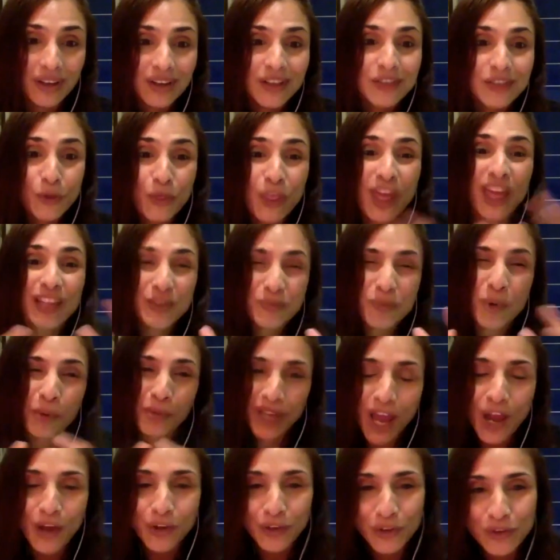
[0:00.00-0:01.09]
So that's
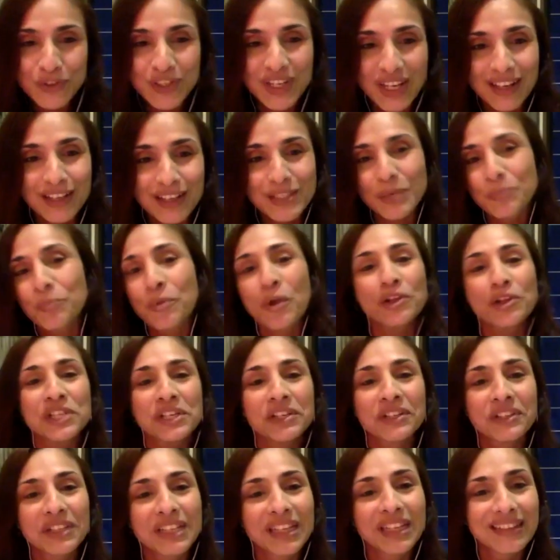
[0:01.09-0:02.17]
probably how you tell it's a
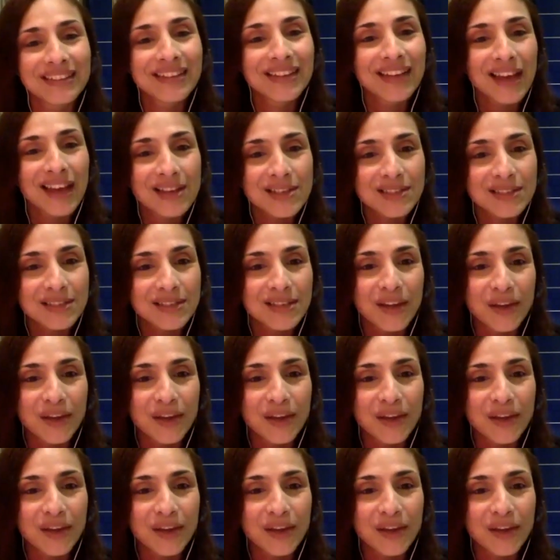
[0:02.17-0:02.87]
Project Rangit class.